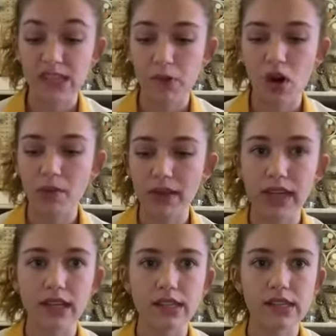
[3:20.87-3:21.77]
of small
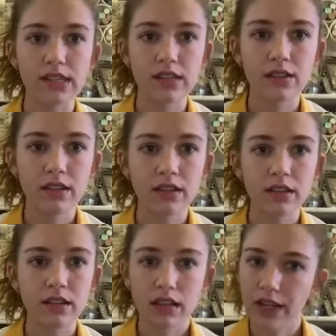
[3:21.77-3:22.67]
because
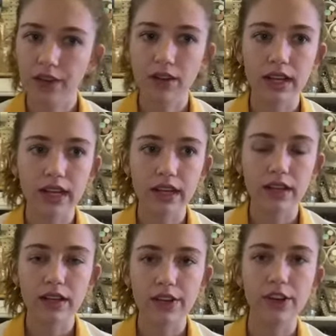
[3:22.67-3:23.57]

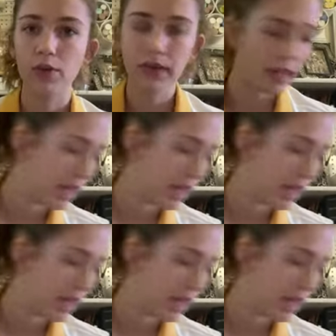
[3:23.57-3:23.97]
literally nobody